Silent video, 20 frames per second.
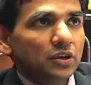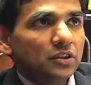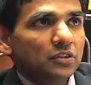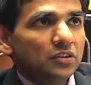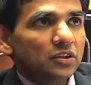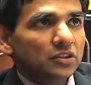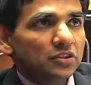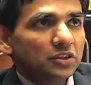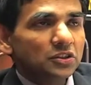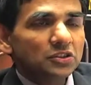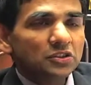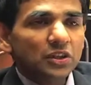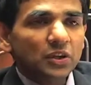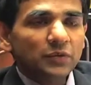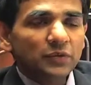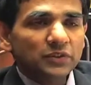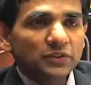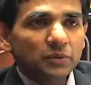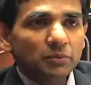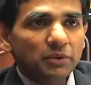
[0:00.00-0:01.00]
this
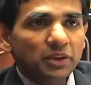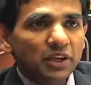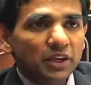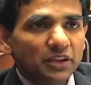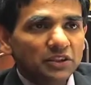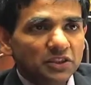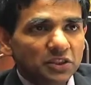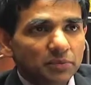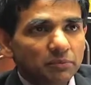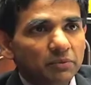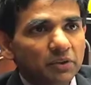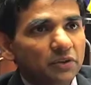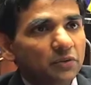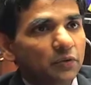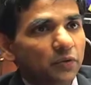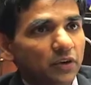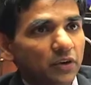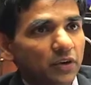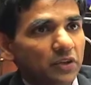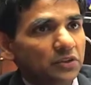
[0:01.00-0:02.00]
itself is a big achievement
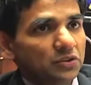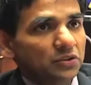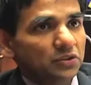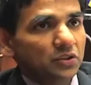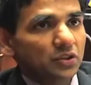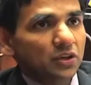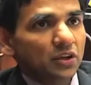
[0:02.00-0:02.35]
for us.